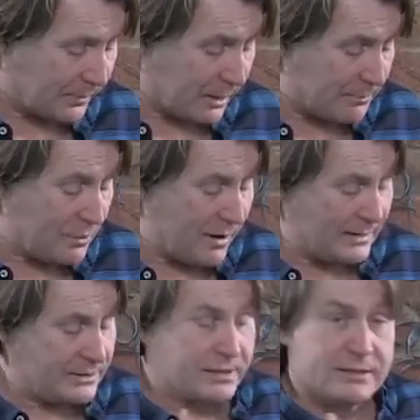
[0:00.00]

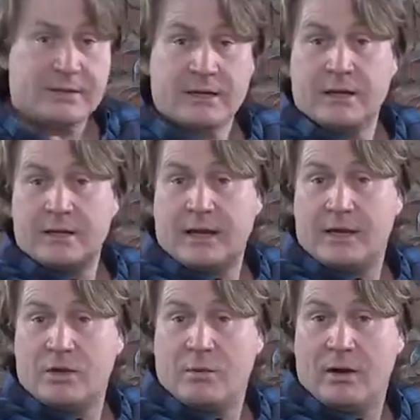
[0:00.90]
Marantas, they
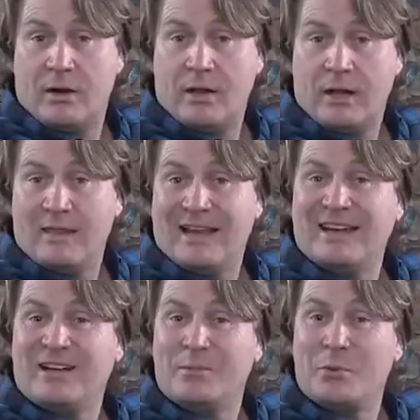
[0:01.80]
do well. The
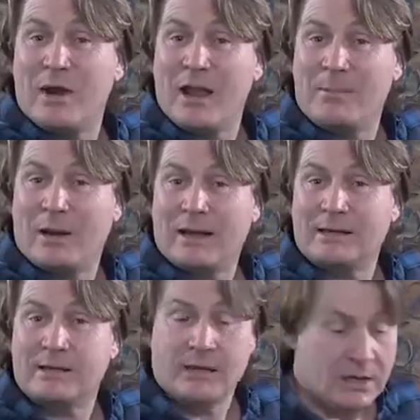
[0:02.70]
little prayer plant.
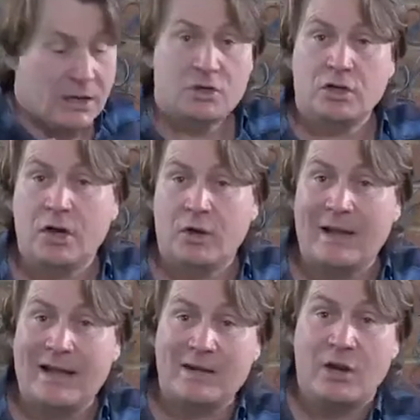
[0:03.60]
Do you know,
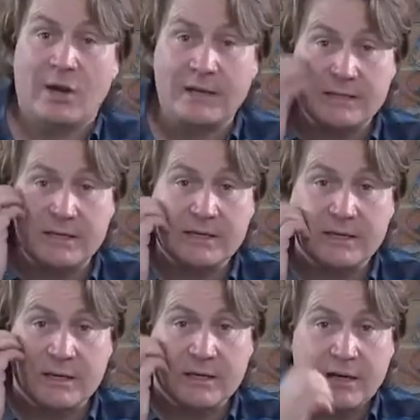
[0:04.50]
at night,
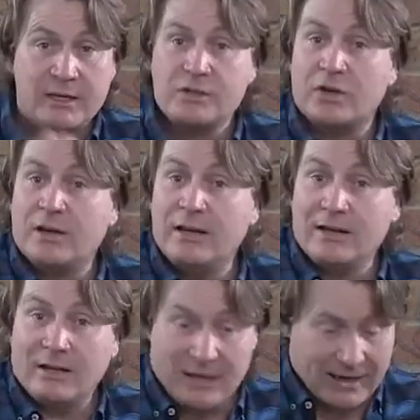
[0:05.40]
it's got a
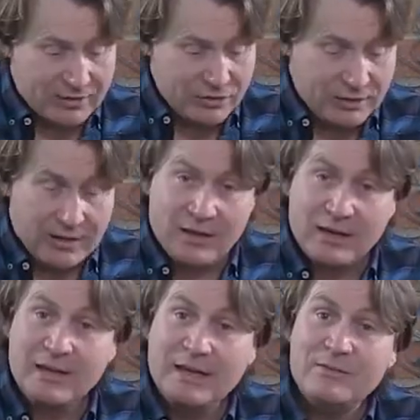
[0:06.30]
little hinge and the
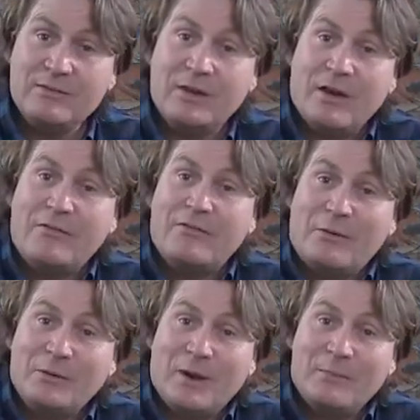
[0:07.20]
leaves
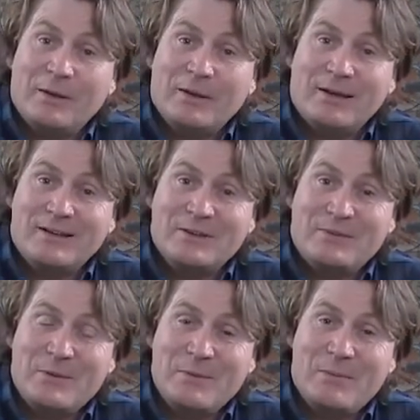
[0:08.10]
fold up as if
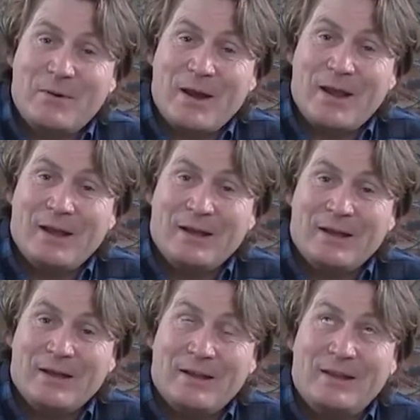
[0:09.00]
they're in prayer.
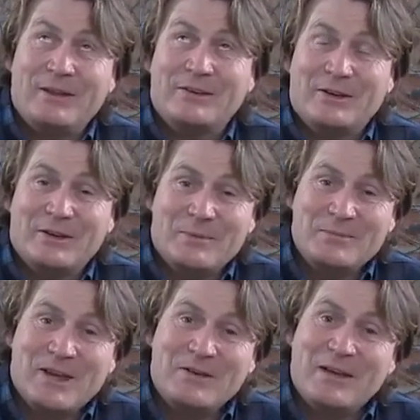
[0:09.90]
And then the sun comes
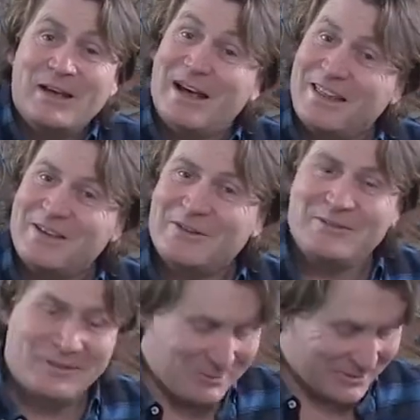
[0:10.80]
out and they
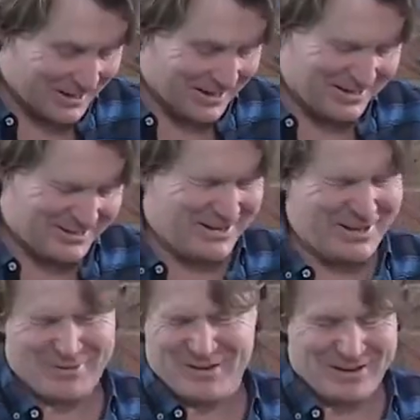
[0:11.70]
unfold again. So
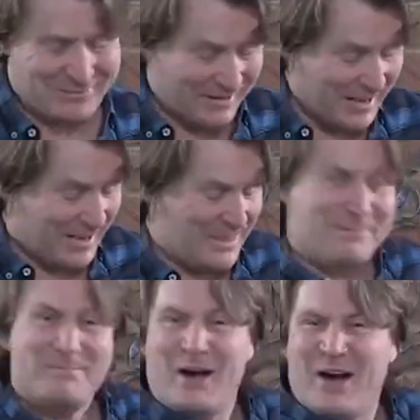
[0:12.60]
lovely. And the
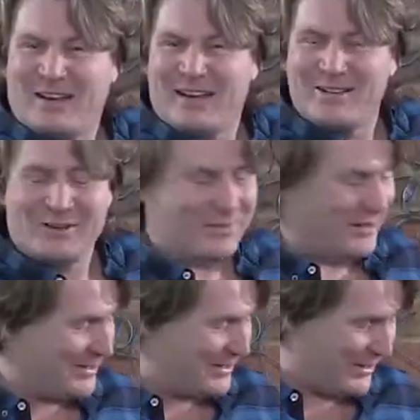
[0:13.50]
markings on this